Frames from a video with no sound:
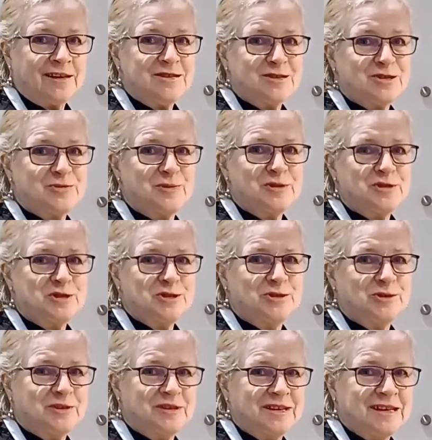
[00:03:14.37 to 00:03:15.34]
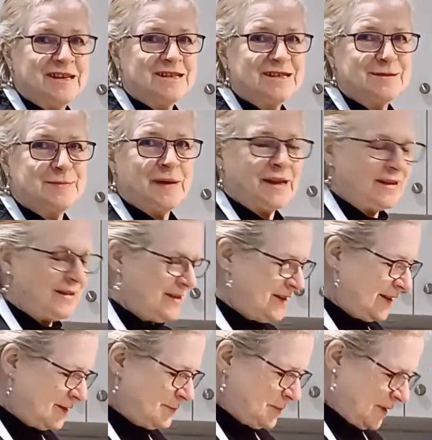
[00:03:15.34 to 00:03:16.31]
I just wish you could smell the
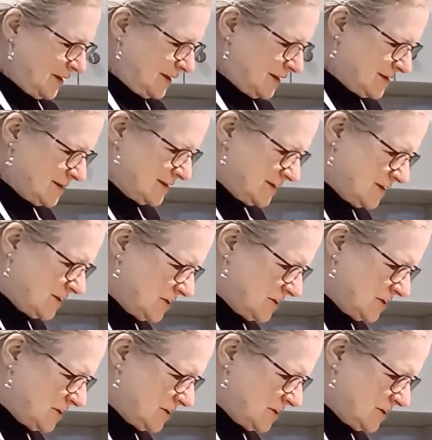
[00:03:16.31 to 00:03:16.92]
nutmeg. It's